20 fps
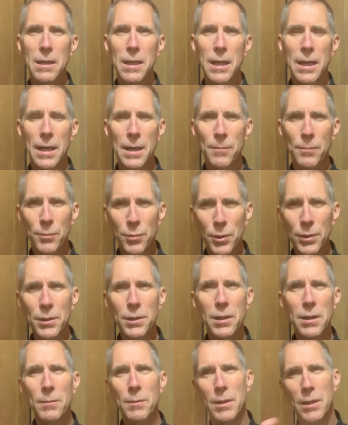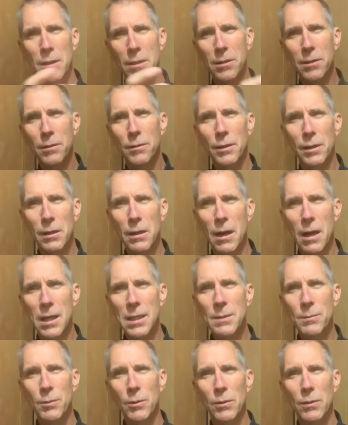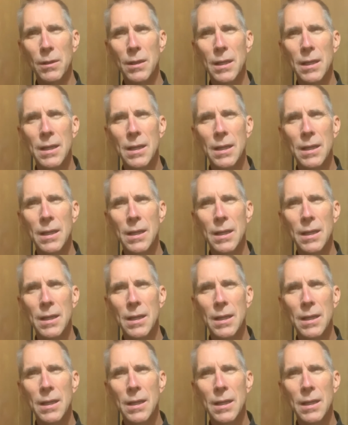and put them into the gospel.